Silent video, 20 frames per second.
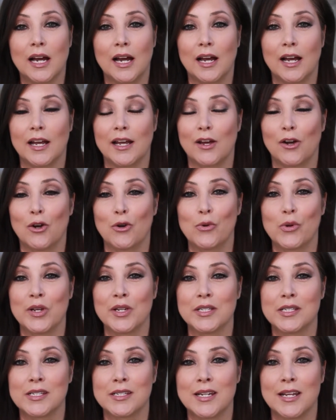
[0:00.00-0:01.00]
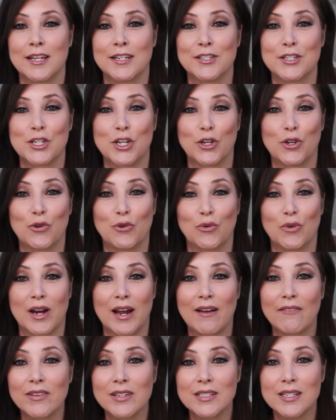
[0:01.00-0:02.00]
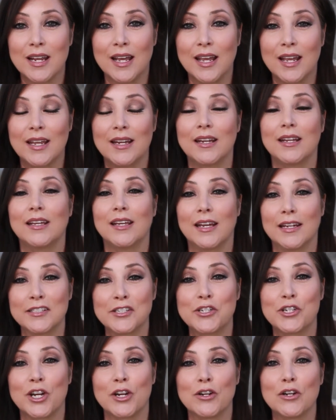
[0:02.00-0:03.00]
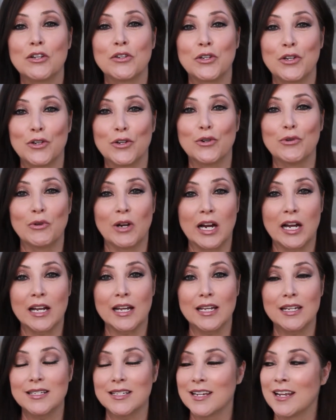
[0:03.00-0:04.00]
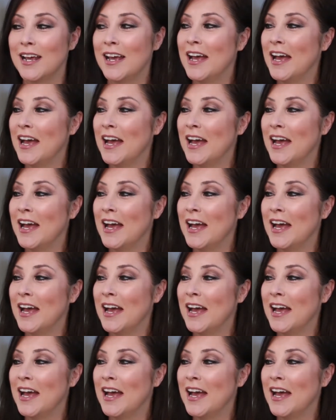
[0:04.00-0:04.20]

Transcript: I always tend to gravitate. Yes, Cheryl, you're right.